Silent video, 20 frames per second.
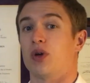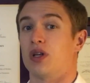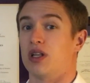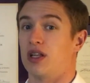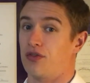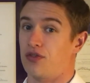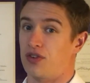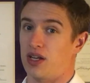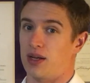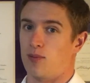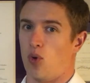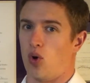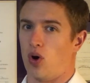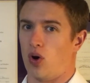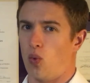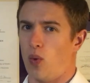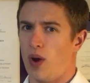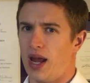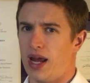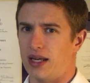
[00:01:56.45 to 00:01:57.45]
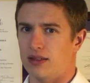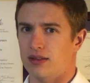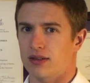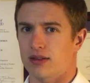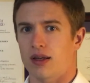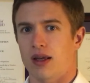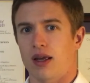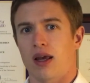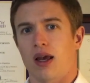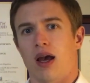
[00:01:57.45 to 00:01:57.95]
you in lifting more
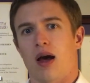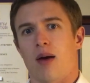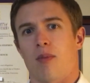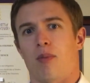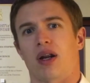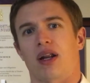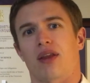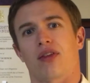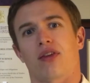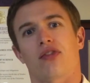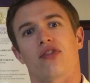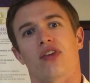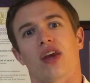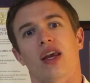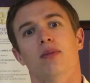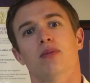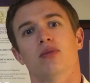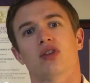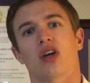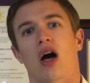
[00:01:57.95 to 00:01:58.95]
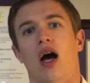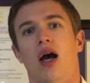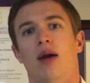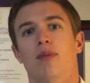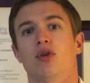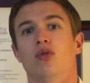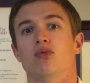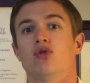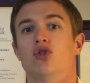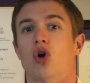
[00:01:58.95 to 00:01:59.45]
weight, but at the same
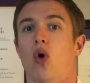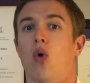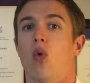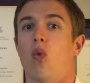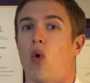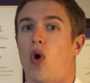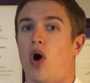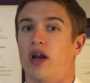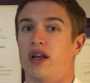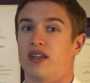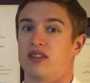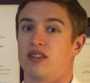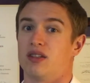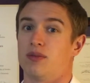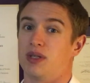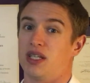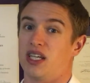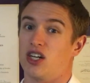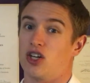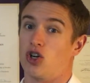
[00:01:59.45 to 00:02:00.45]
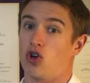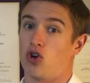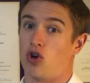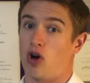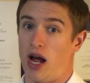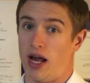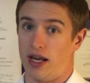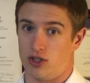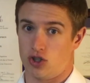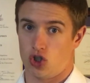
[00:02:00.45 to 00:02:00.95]
time, you don't want it to be a
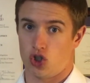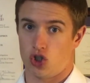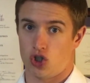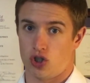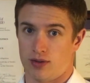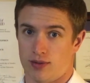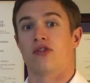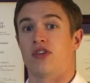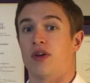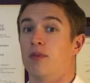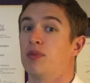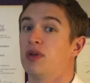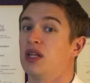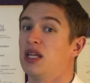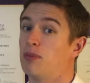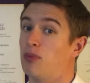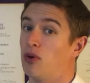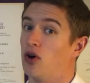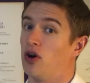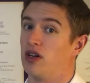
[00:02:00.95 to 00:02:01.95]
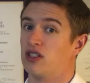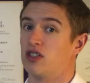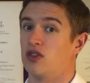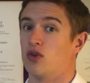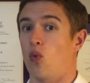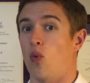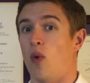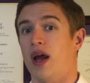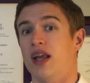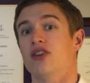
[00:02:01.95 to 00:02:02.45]
crutch. Simply put,
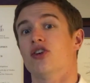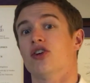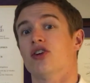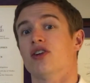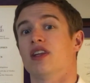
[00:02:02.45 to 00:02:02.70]
when you're